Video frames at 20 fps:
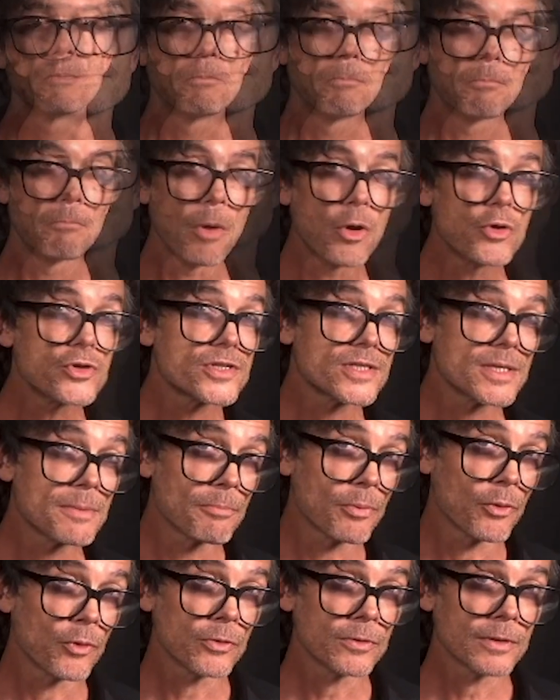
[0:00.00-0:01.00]
Most
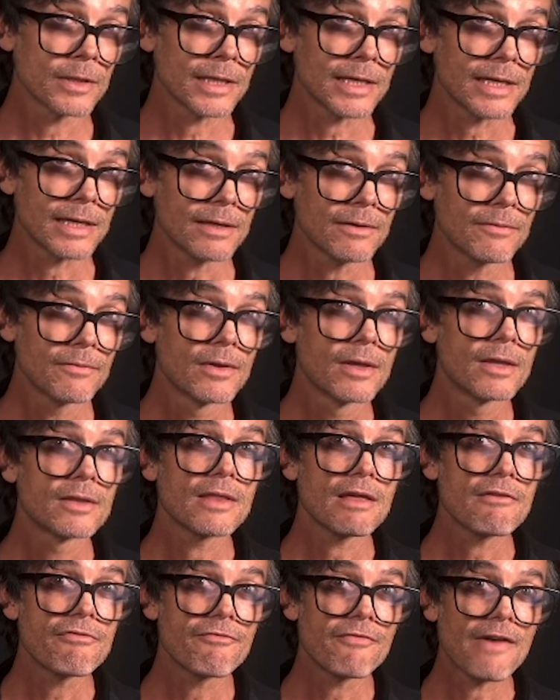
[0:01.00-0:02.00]
importantly,
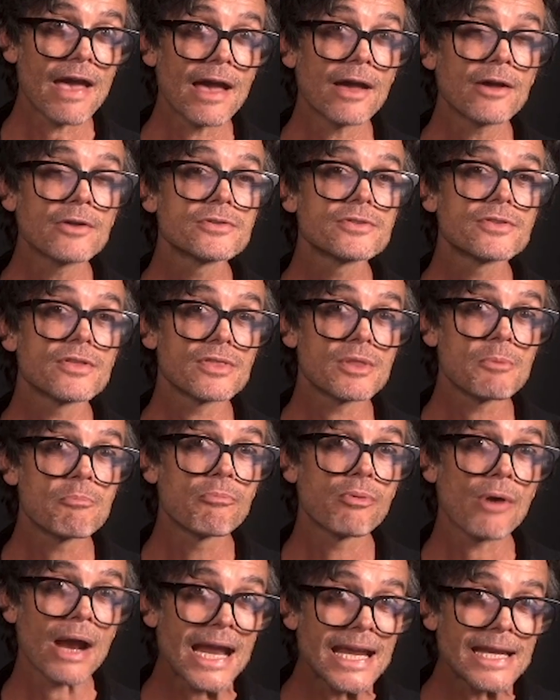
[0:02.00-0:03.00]
they found that the
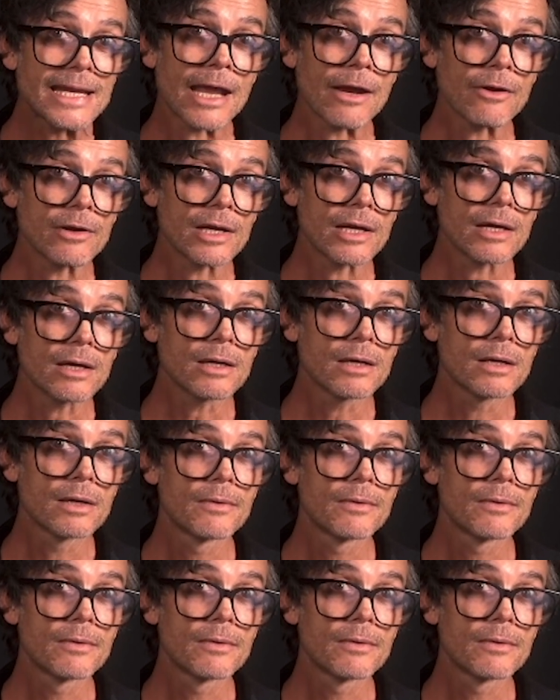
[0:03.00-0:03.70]
brain area,